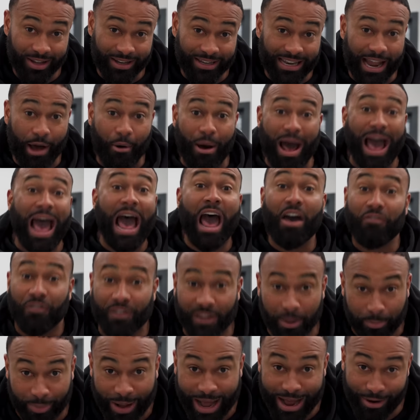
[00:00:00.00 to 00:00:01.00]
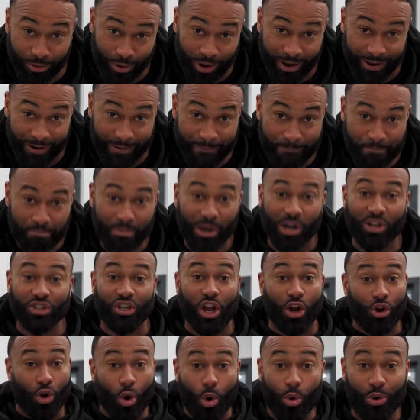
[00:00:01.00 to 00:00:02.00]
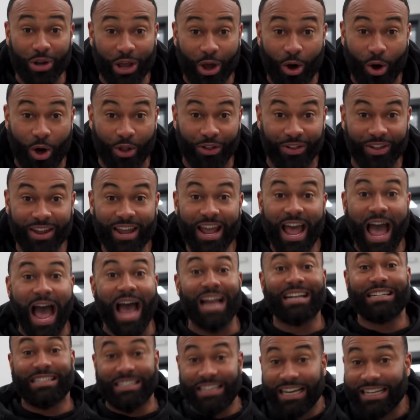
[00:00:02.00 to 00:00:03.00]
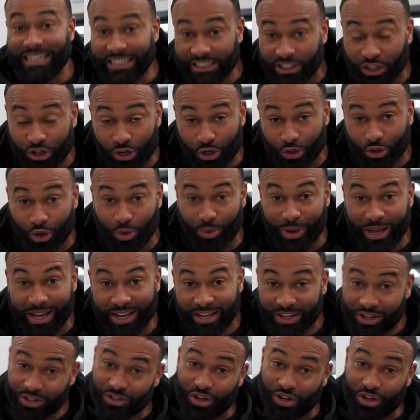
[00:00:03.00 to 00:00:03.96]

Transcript: Now I have to buy one because I called it on and he said he's going to do it.